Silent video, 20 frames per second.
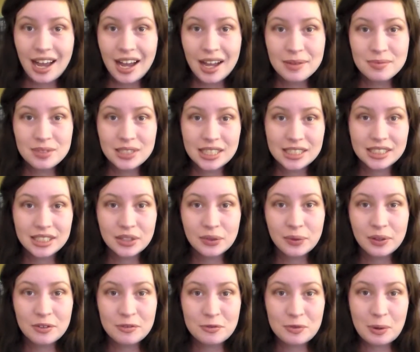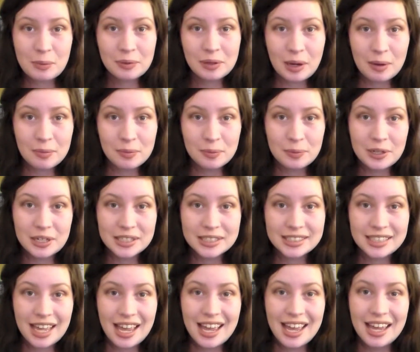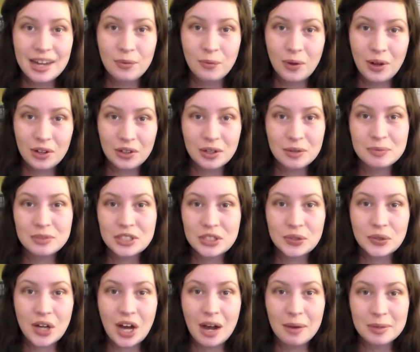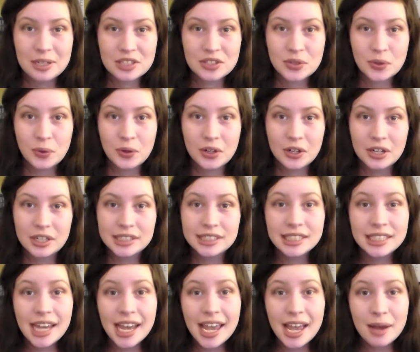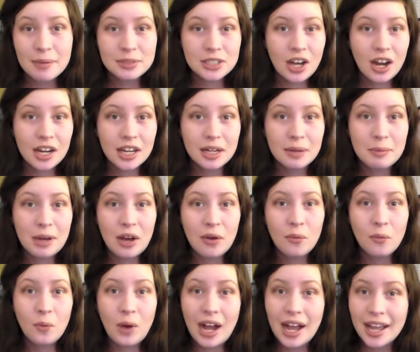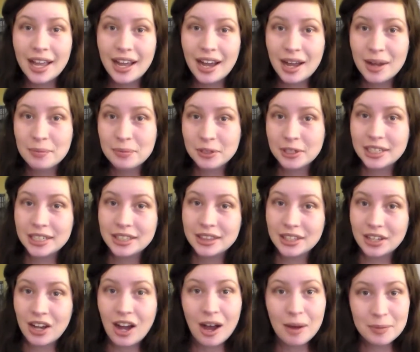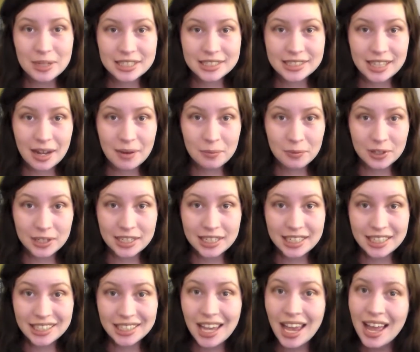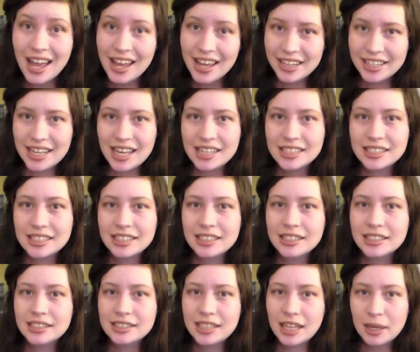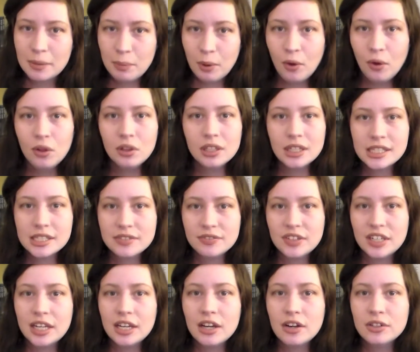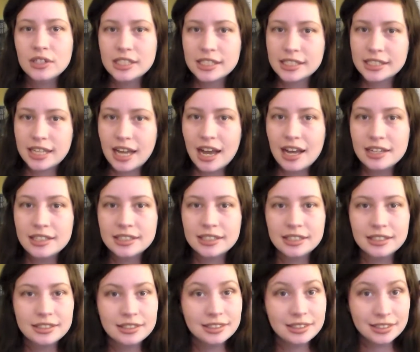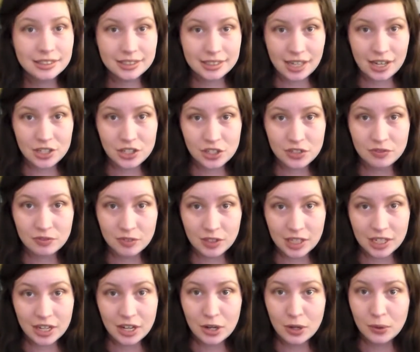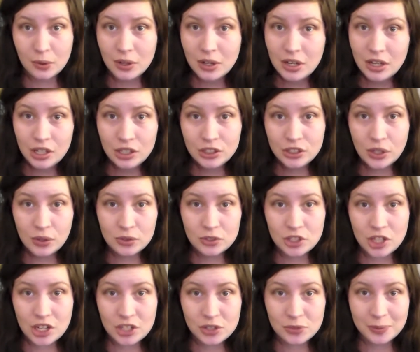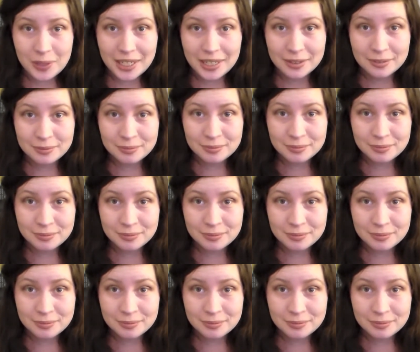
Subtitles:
I'm Jessie Quinn from Cup Books and welcome to Comics Corner. Today I'm talking about why I'm reading the comics I'm reading. Yes, it is a pull list video disguised as a discussion video. Don't judge me.